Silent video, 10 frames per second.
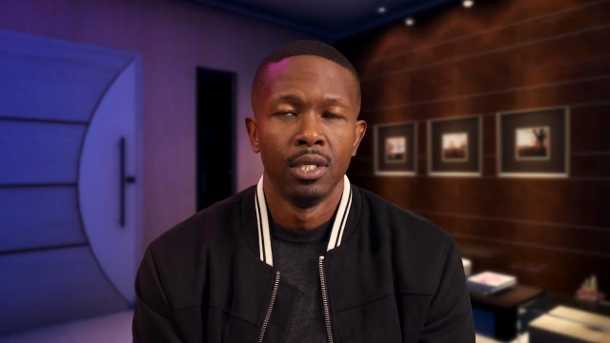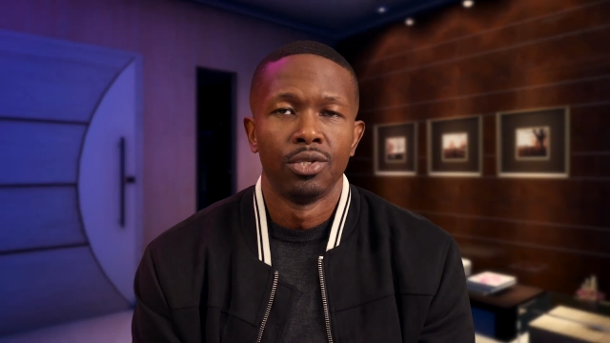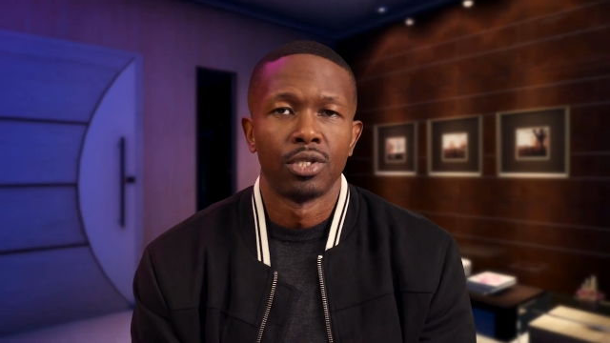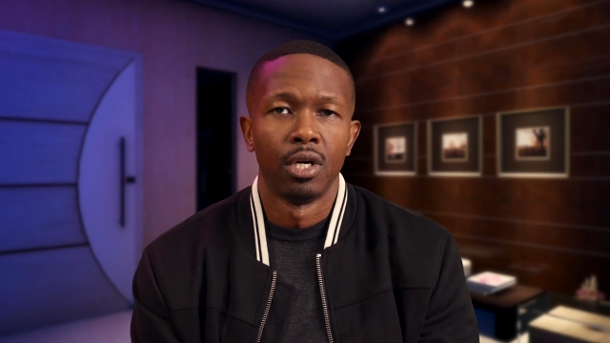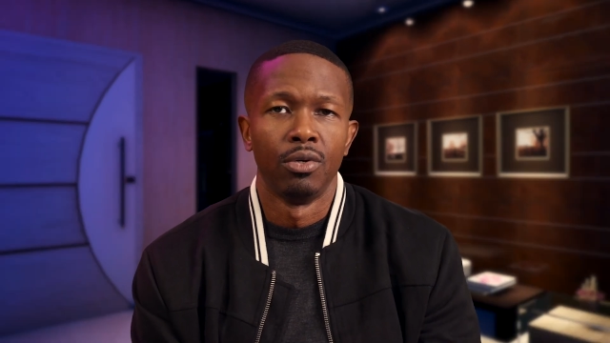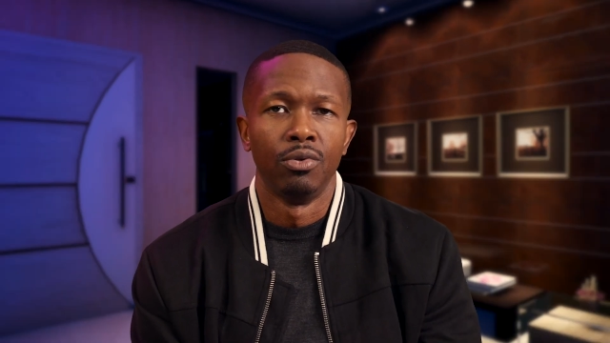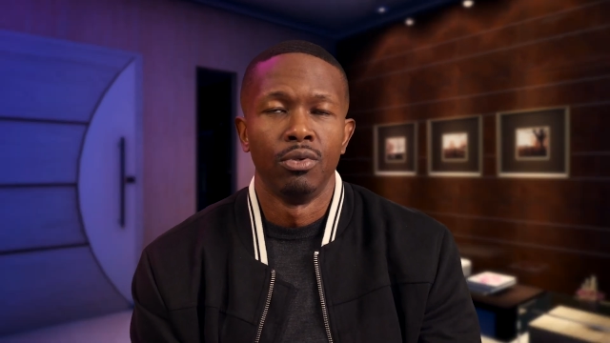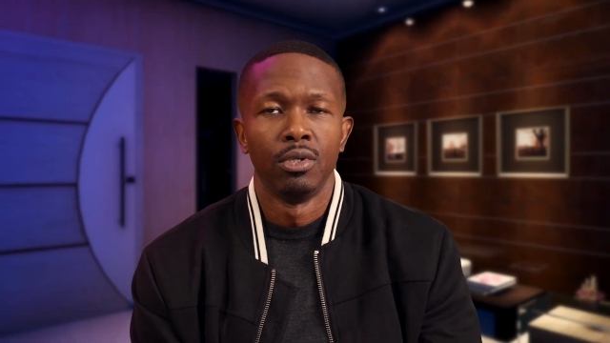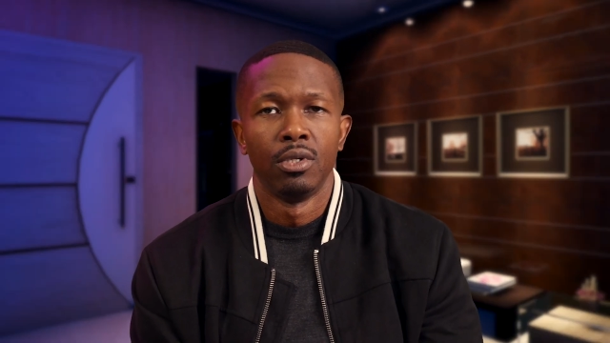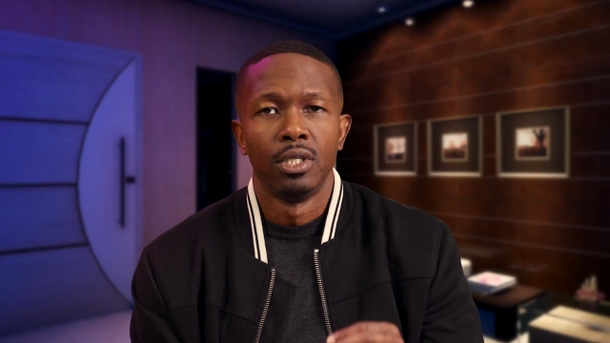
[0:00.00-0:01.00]
So
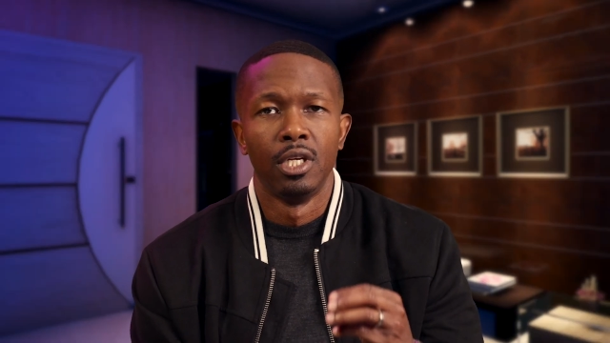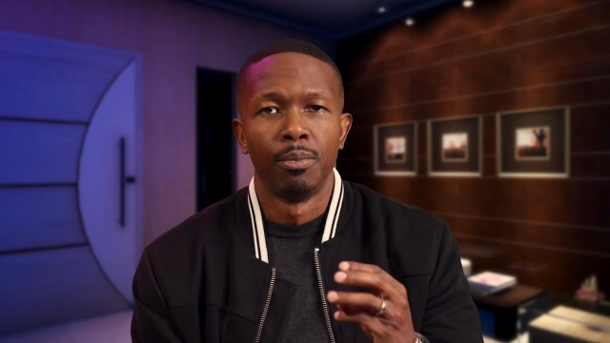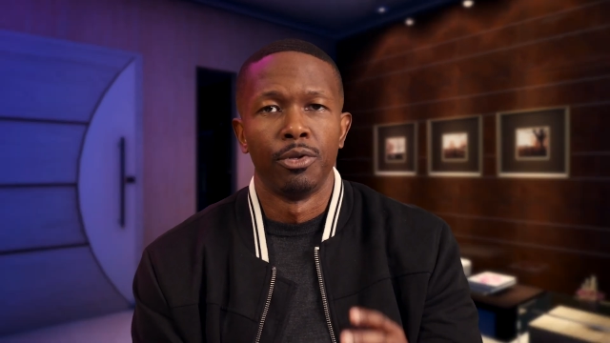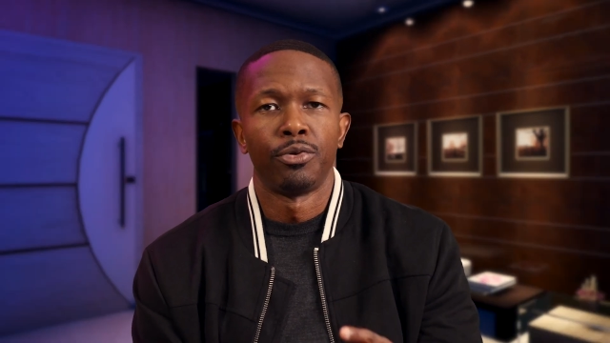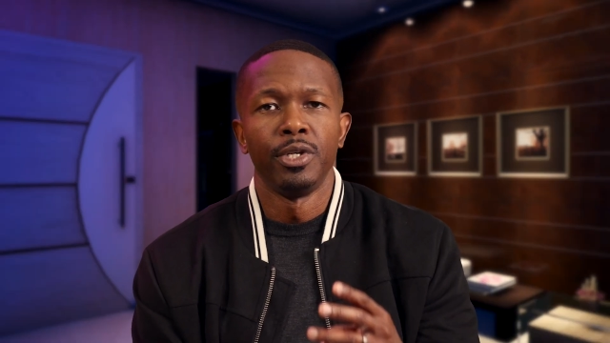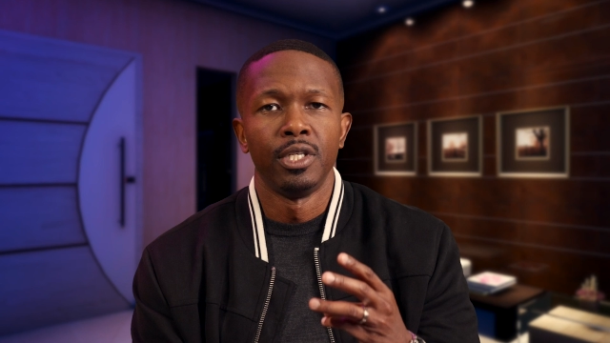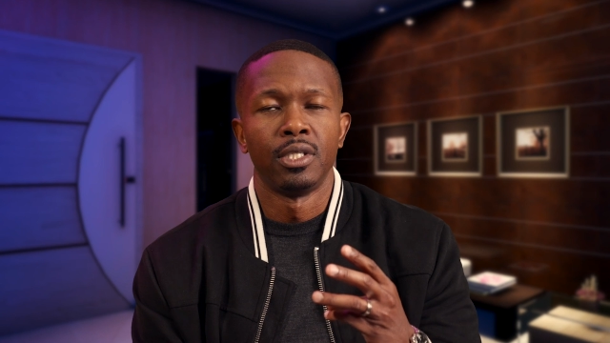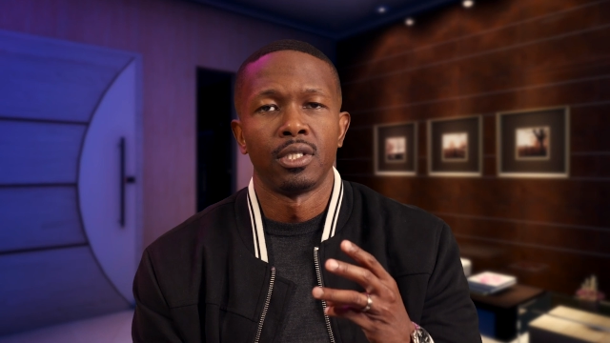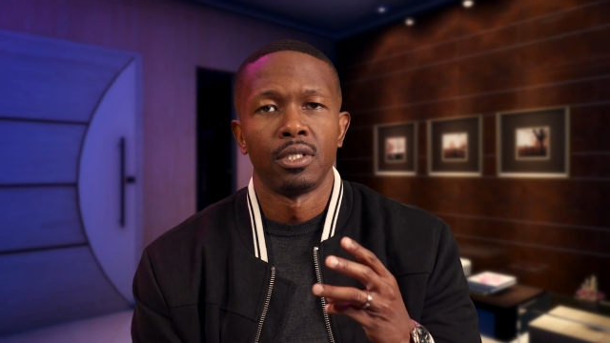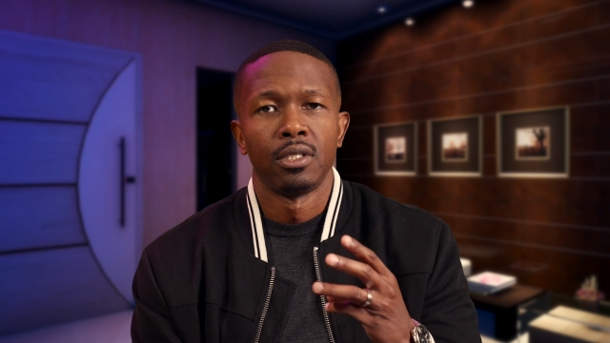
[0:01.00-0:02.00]
Number three
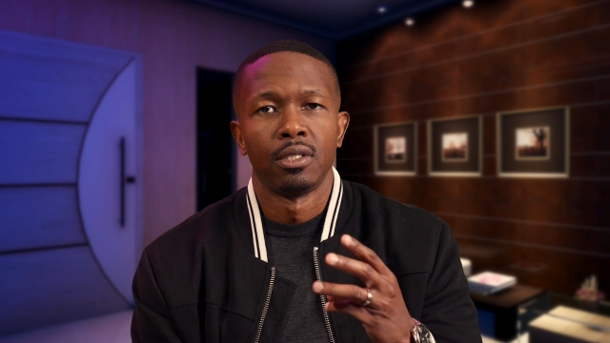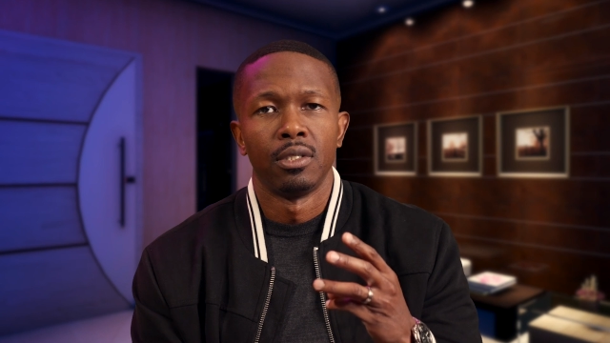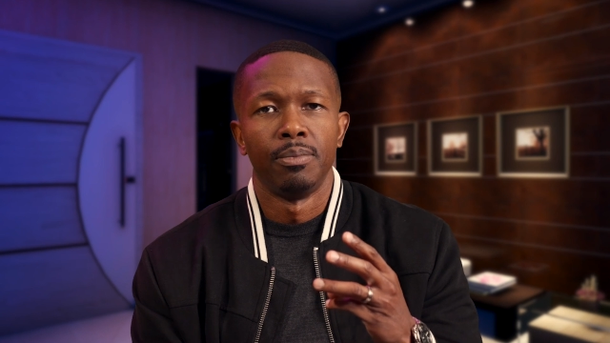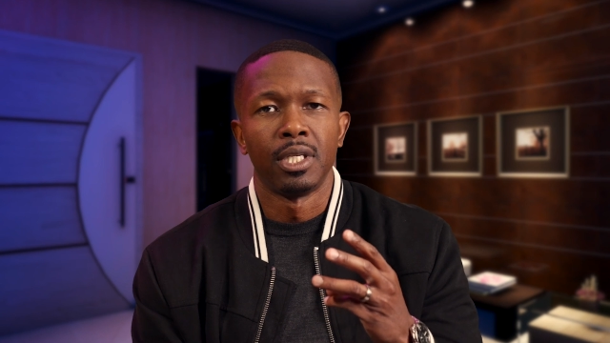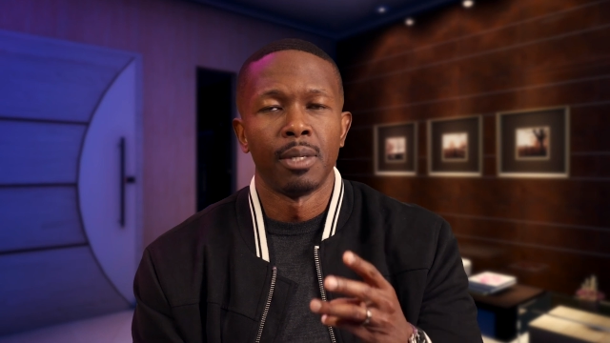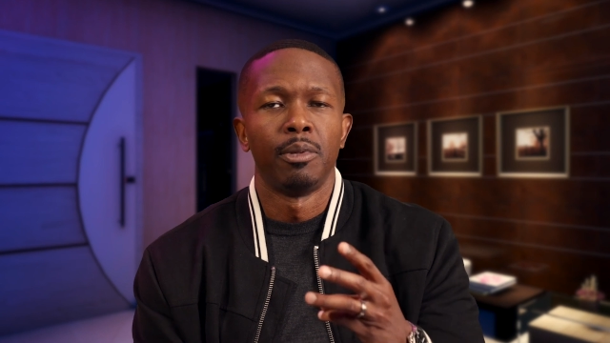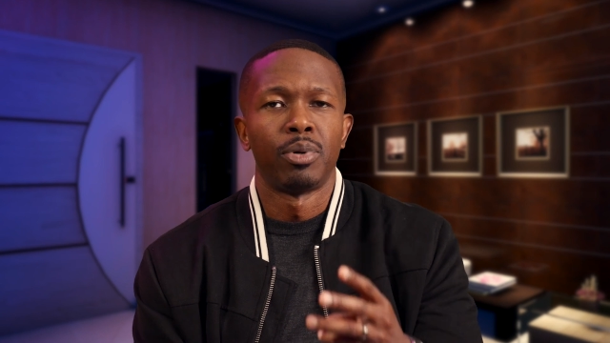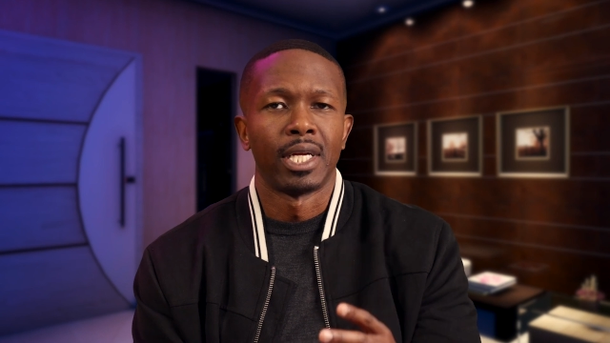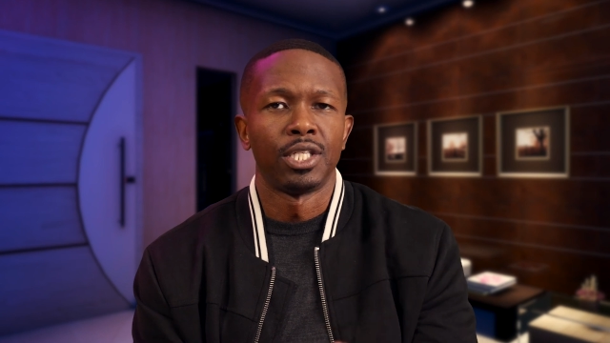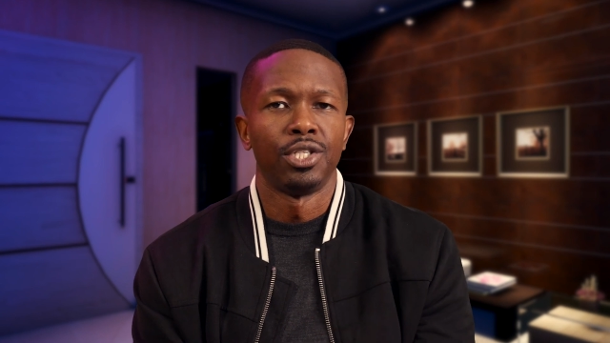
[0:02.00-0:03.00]
is become a
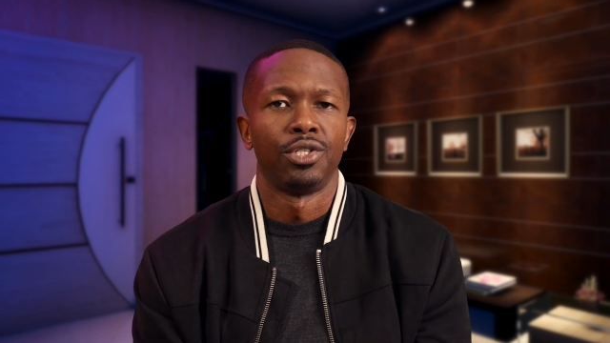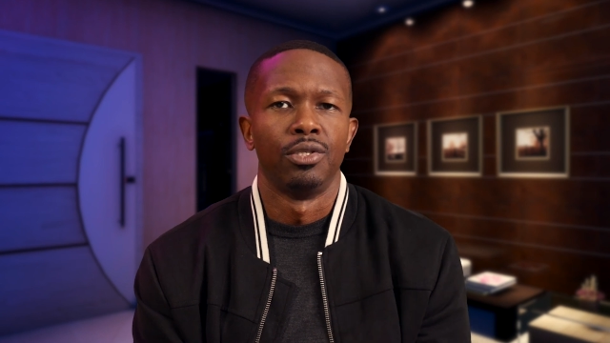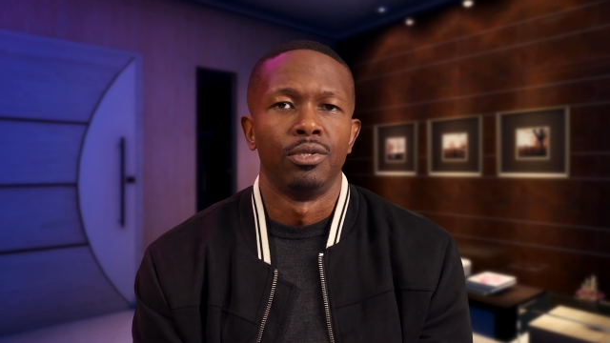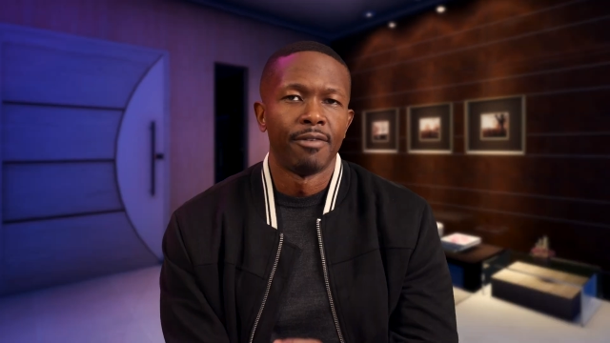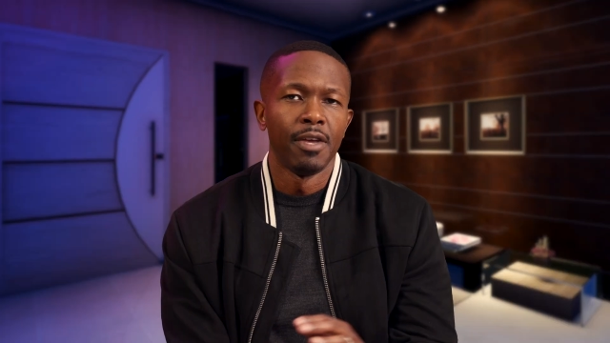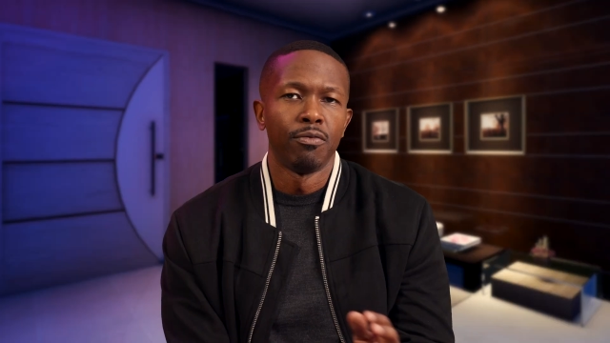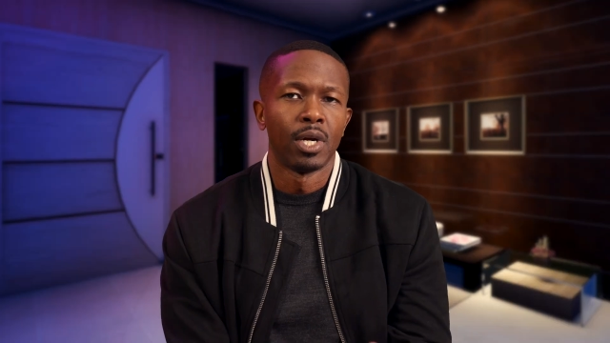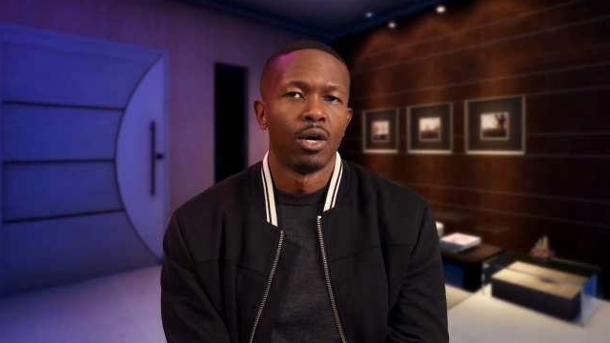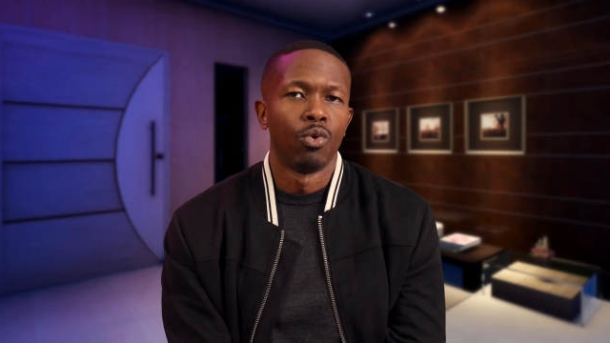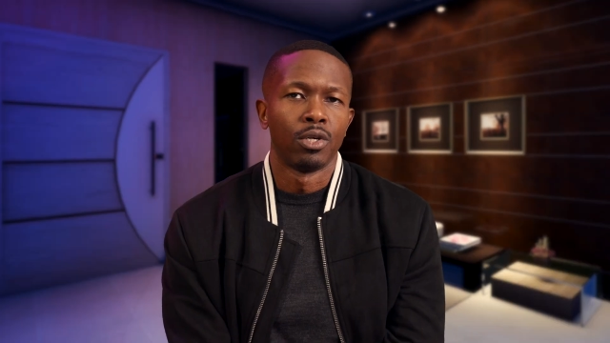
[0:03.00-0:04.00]
practitioner. Faith
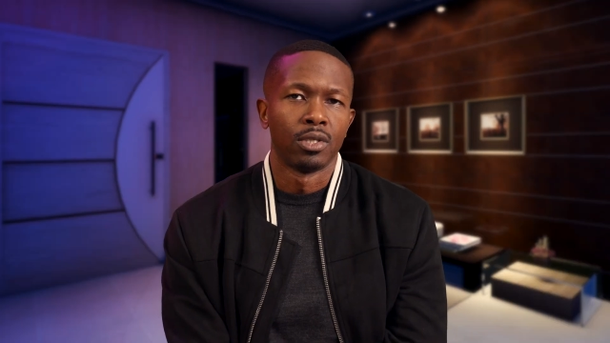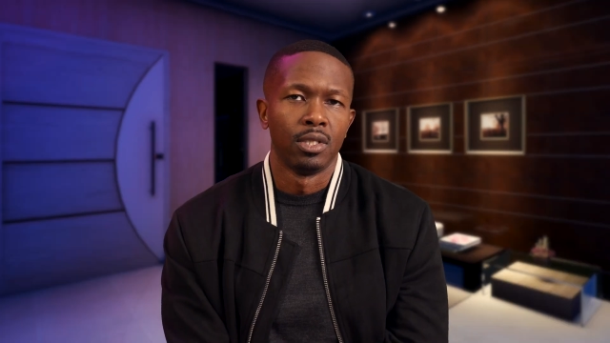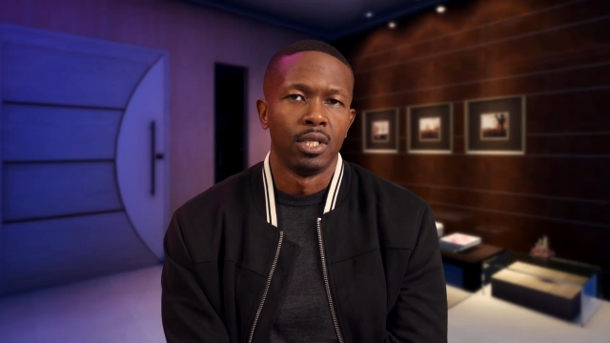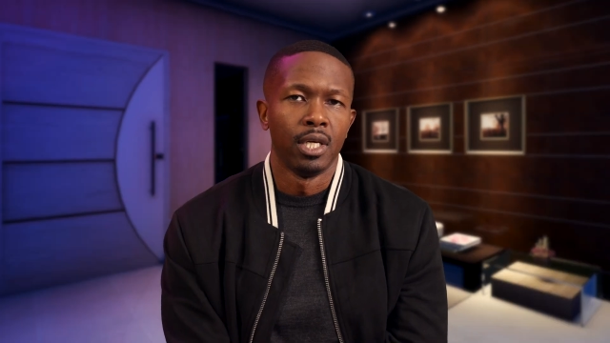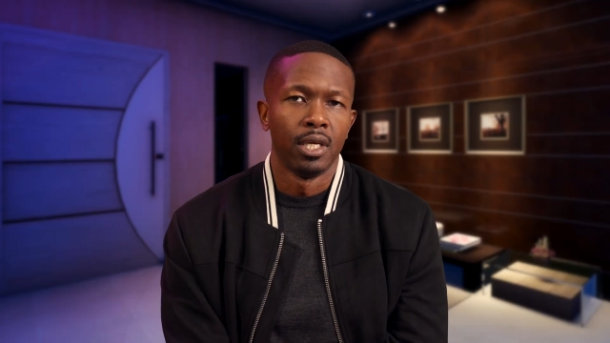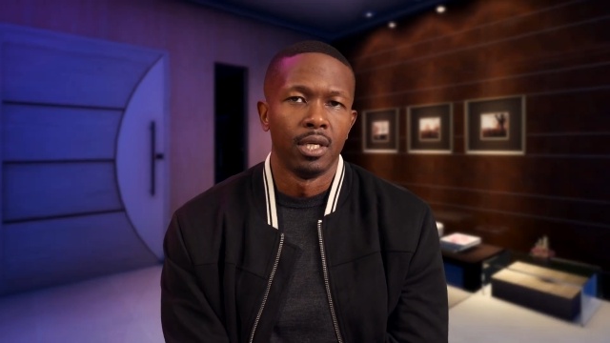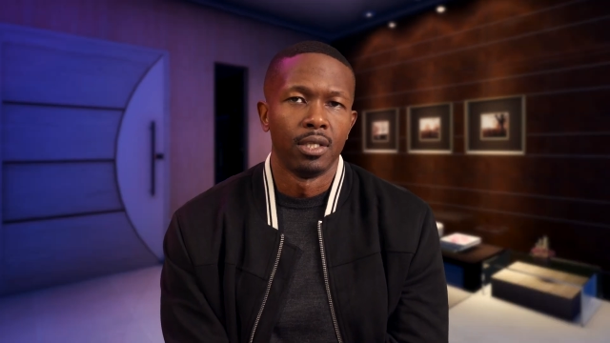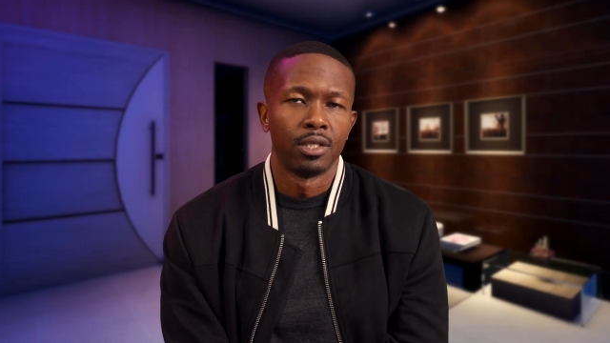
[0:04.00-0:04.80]
without works is dead.